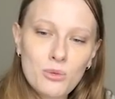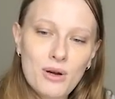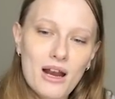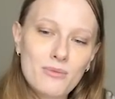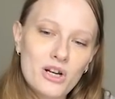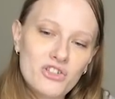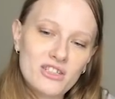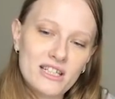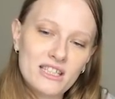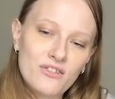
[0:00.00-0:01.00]
Pride and Prejudice
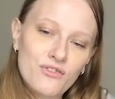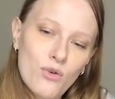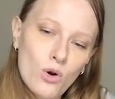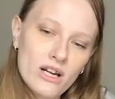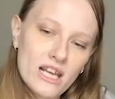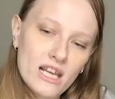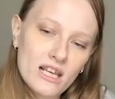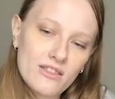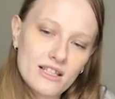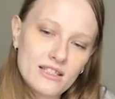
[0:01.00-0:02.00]

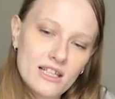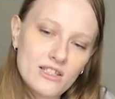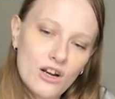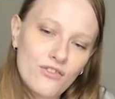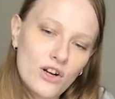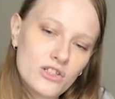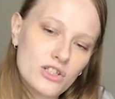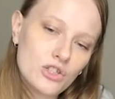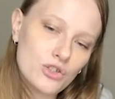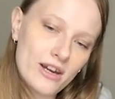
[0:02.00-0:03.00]
1940. This is our
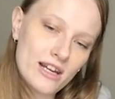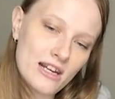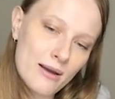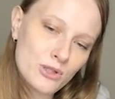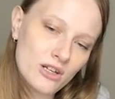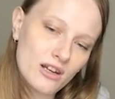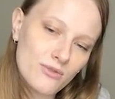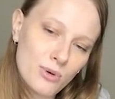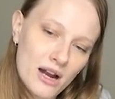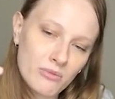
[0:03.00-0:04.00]
first straight adaptation
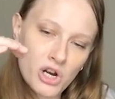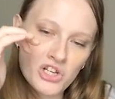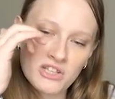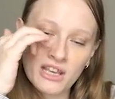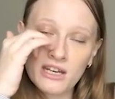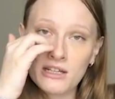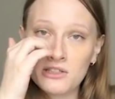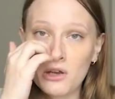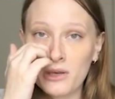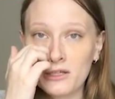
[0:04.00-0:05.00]
of Pride and Prejudice, and it is
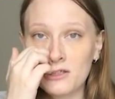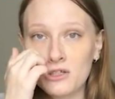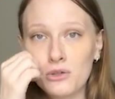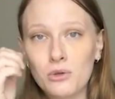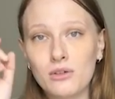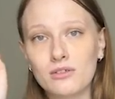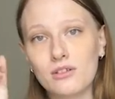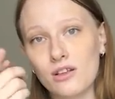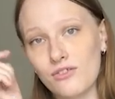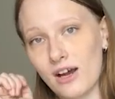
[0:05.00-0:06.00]
going into
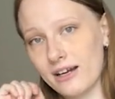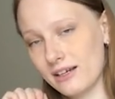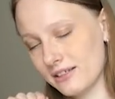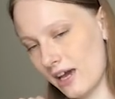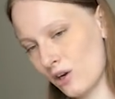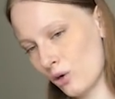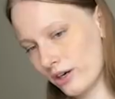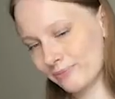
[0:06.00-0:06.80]
the Fine Eyes category.